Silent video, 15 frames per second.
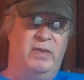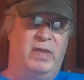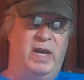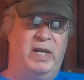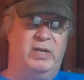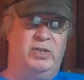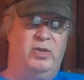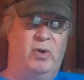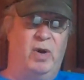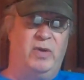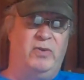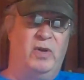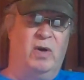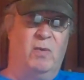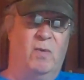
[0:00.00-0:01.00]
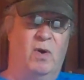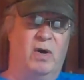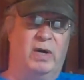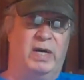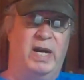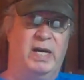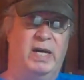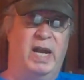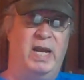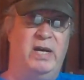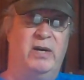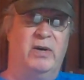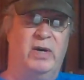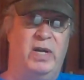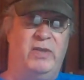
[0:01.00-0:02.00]
They enjoyed their work, and
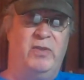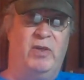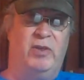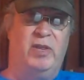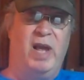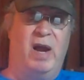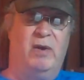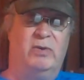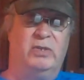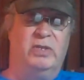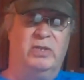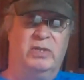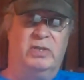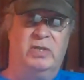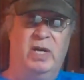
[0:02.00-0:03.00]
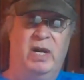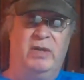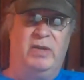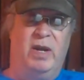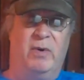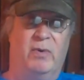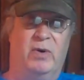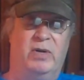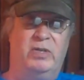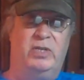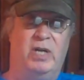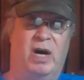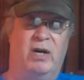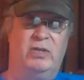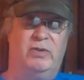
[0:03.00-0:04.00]
later, in the thousands, they were in
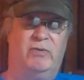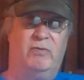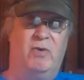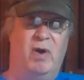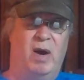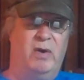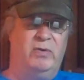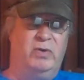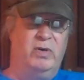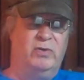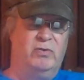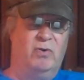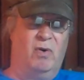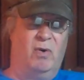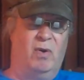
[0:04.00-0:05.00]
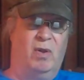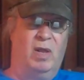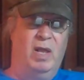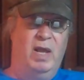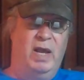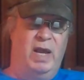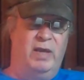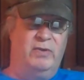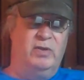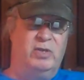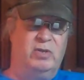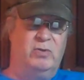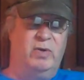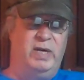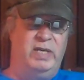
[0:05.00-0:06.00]
charge of crowd control and the
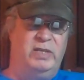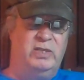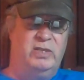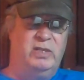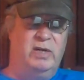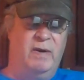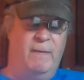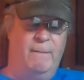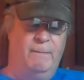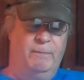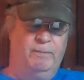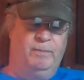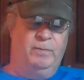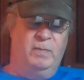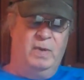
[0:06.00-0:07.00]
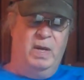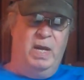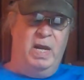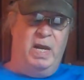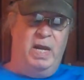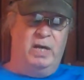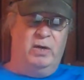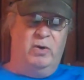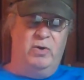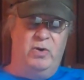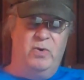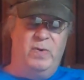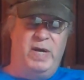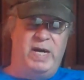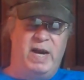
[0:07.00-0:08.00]
streets. Hitler
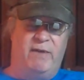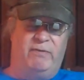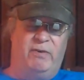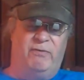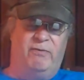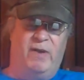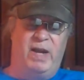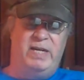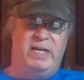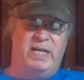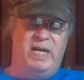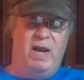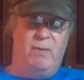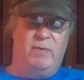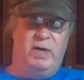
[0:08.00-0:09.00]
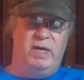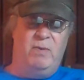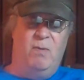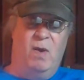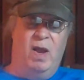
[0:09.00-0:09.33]
knew he'd have to fight to get what he